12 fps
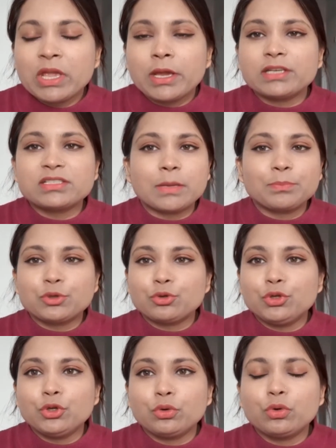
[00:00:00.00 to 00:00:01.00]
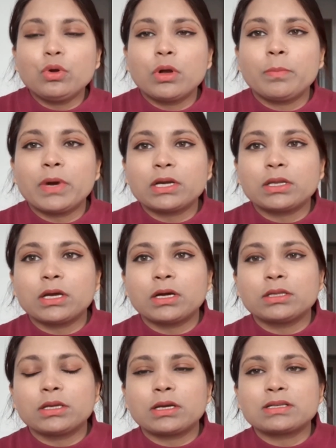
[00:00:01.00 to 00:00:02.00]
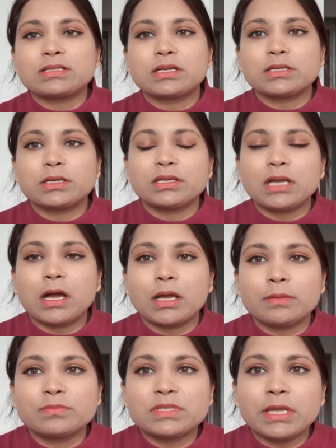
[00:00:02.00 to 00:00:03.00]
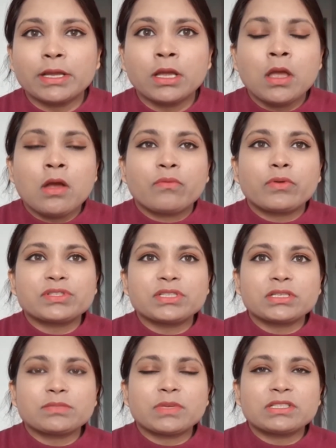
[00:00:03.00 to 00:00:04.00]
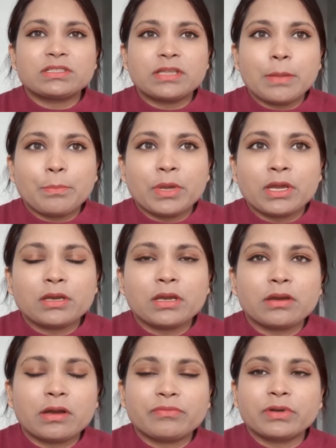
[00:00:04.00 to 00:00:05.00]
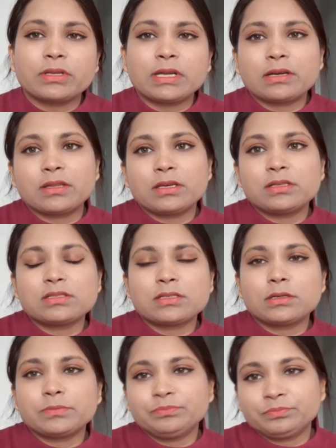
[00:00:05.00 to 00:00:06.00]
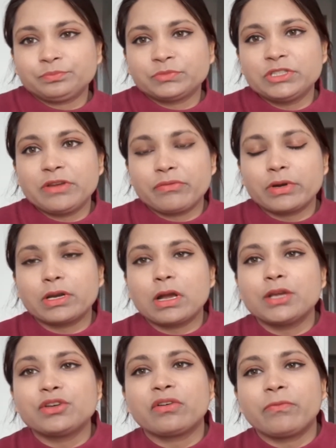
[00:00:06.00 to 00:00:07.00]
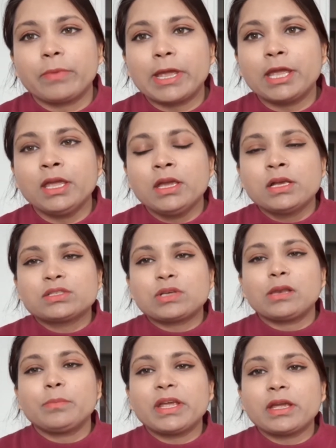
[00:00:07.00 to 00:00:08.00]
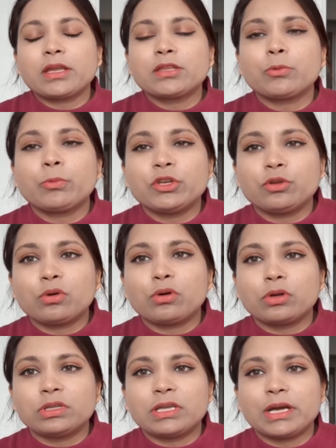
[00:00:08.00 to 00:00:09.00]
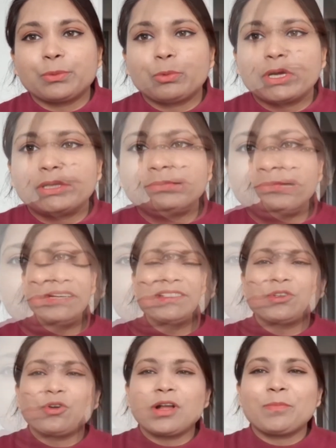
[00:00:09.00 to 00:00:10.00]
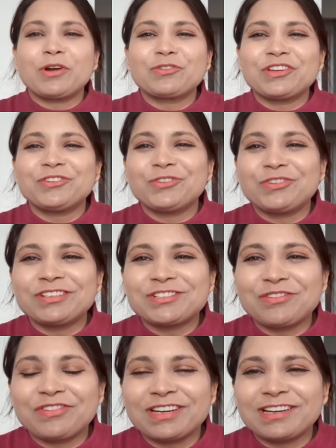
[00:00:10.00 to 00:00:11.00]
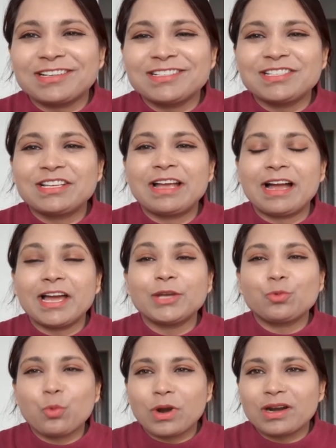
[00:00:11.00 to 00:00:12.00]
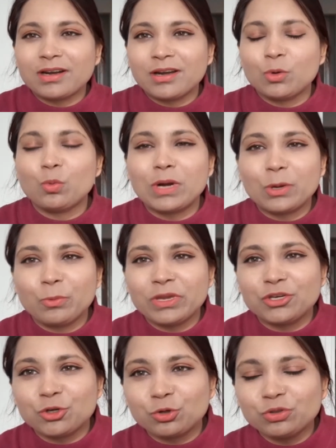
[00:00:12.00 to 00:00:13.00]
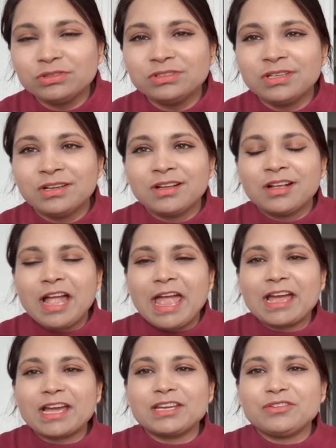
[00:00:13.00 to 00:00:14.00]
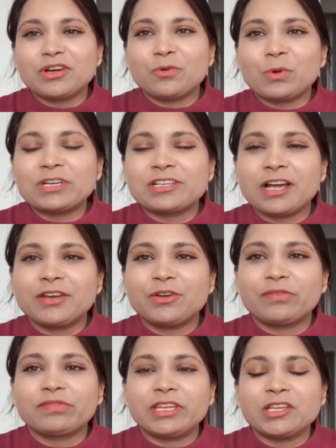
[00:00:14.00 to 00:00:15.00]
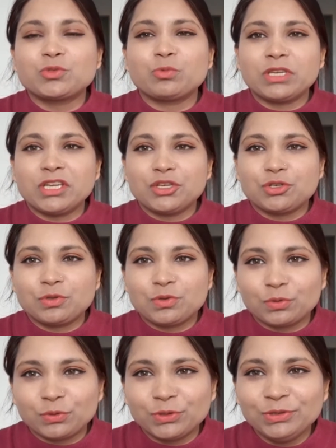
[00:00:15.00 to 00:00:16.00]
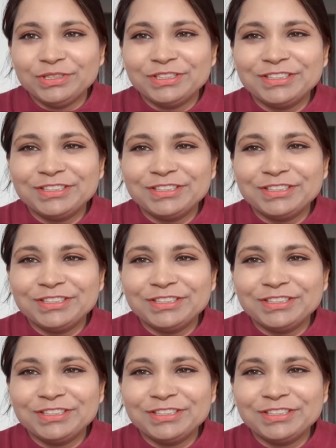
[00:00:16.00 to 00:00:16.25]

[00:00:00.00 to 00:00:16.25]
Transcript: It's up to you, but there are certain times, like for 6 months they paid, and after that there is a different kind of way. So I'll make another video on that one. Now let's talk about the duties of a nurse at work, what we do, and what kind of things we need to do.